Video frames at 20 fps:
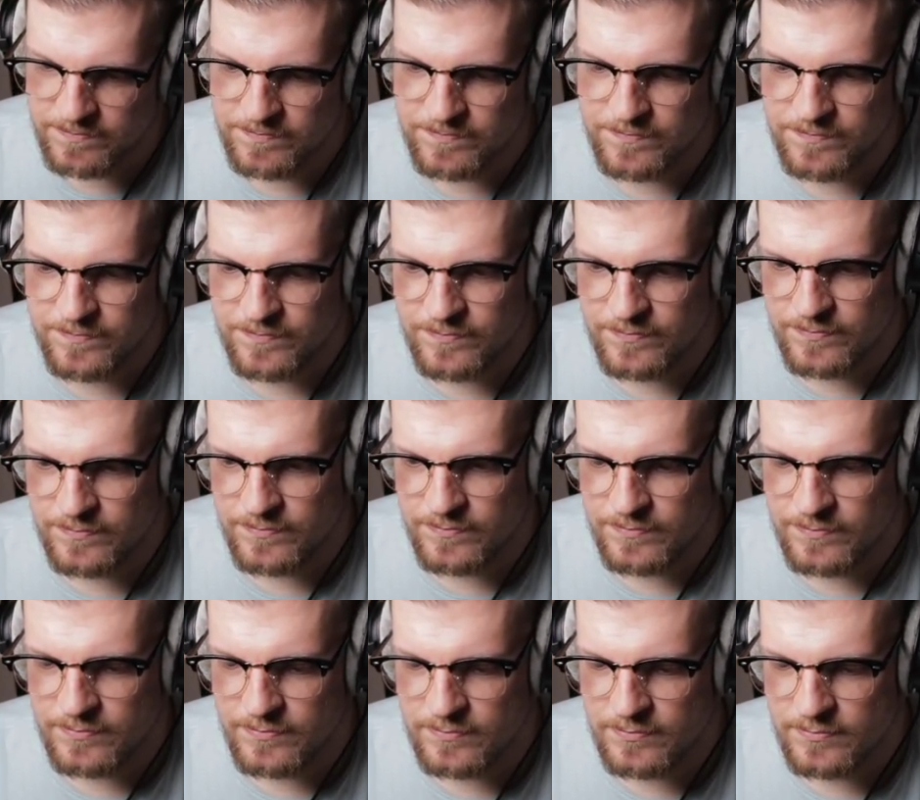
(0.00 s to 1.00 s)

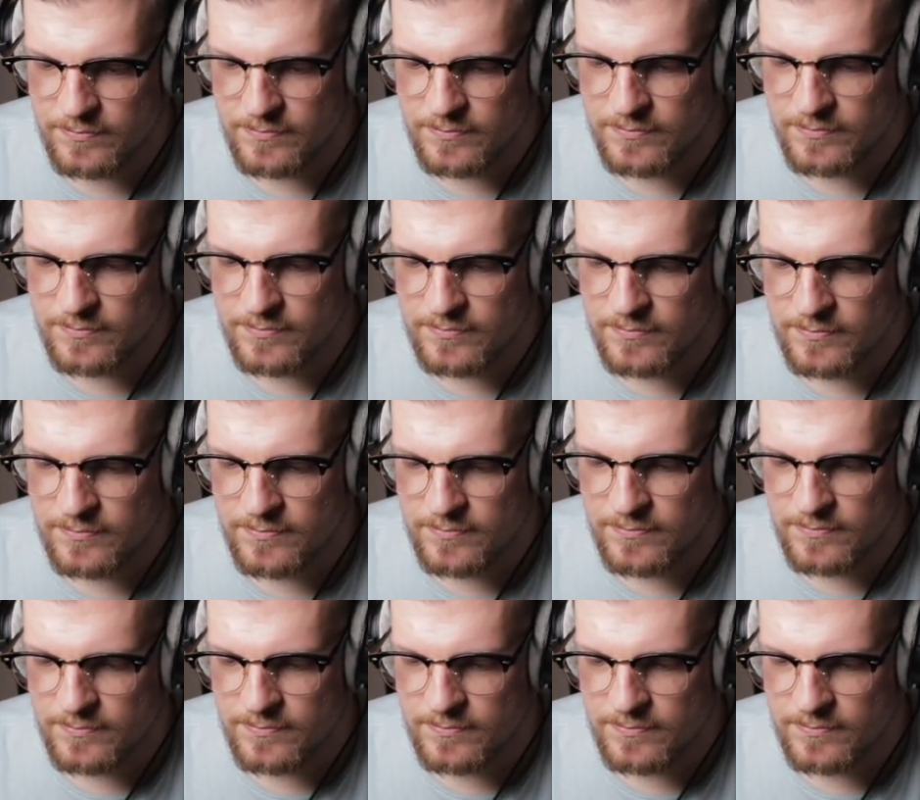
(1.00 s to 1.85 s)
(no one is talking)